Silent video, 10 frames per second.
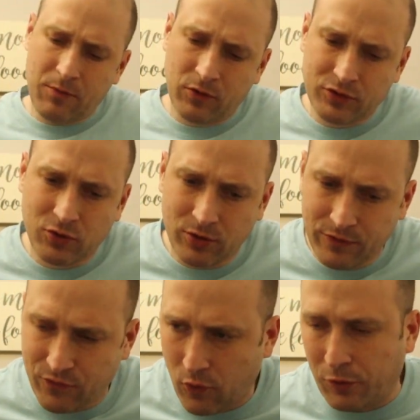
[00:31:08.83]
I'm not
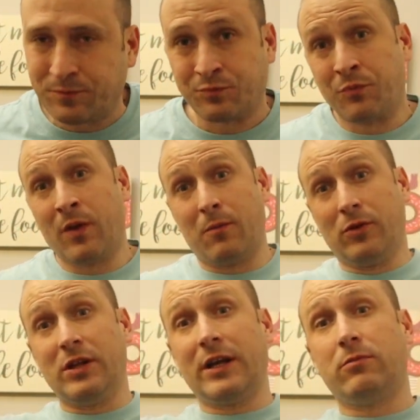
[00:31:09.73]
totally full.
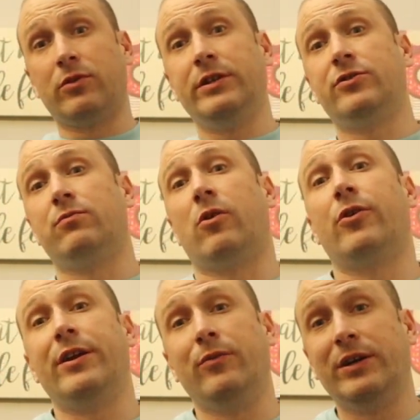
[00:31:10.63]
Well, like I'm gonna eat
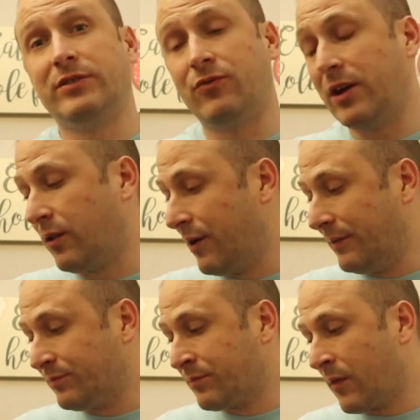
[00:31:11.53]
tomorrow anyways,
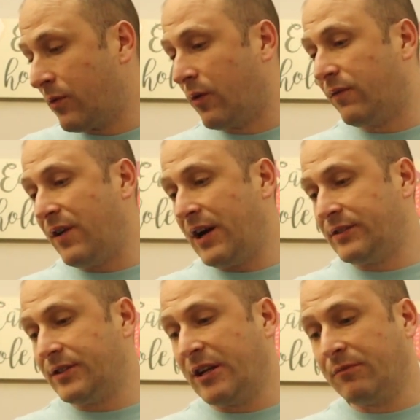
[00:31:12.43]
regular, no
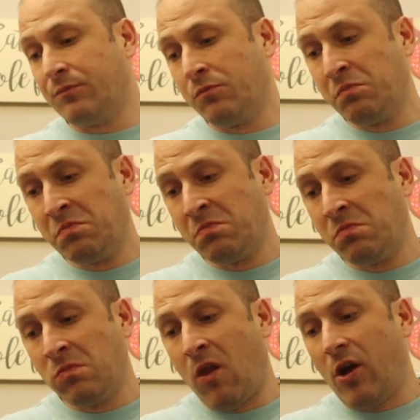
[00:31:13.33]
fasting.
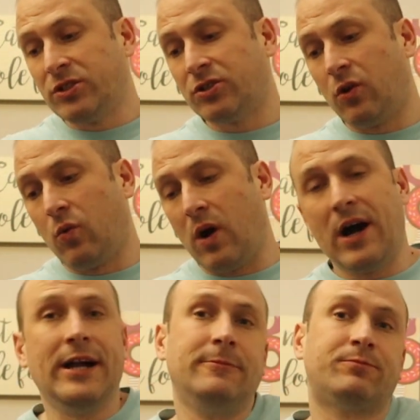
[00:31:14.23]
So
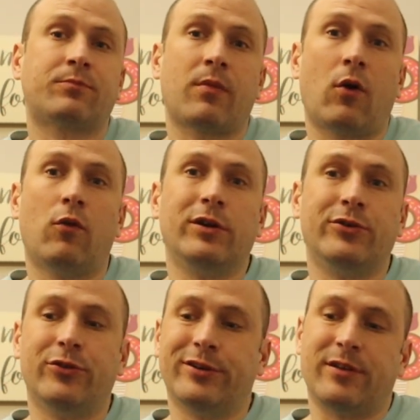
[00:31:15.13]
why
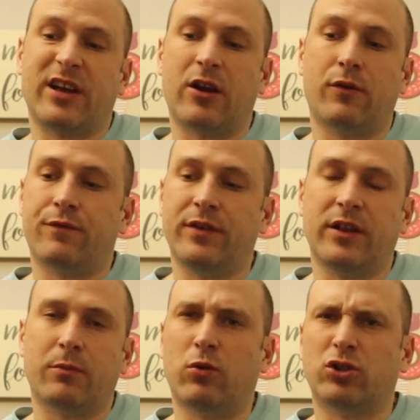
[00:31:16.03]
overdo it? Like I don't feel
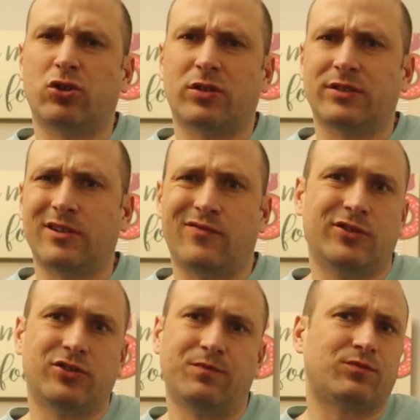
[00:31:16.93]
like more chocolate stuff.
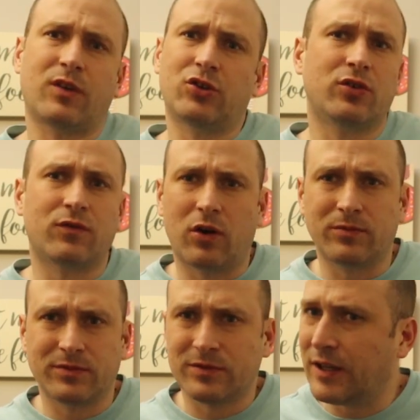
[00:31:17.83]
I should have
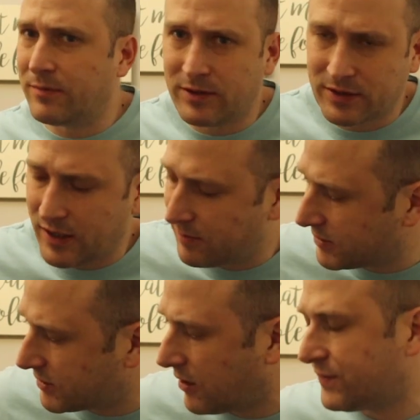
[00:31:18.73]
gotten
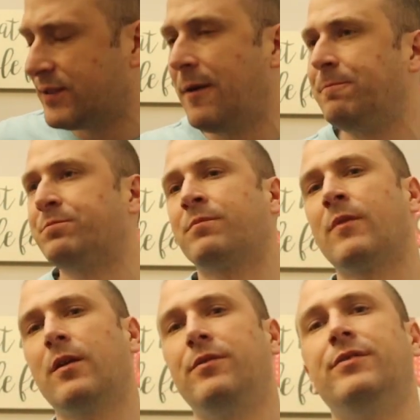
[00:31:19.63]
myself some
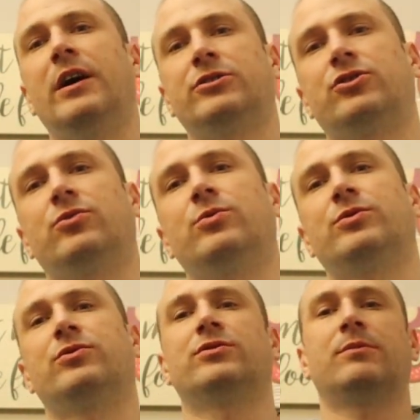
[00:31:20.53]

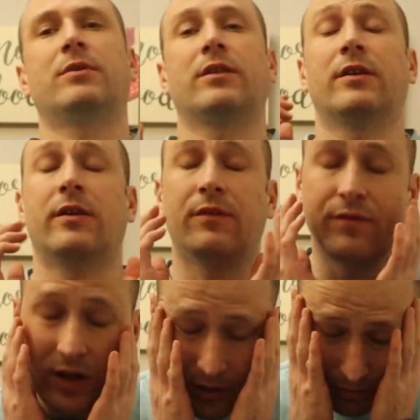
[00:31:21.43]
nachos or something like that I
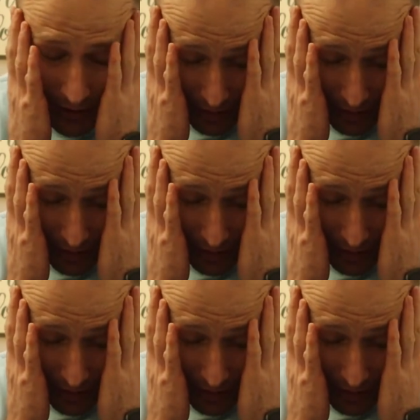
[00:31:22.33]
felt,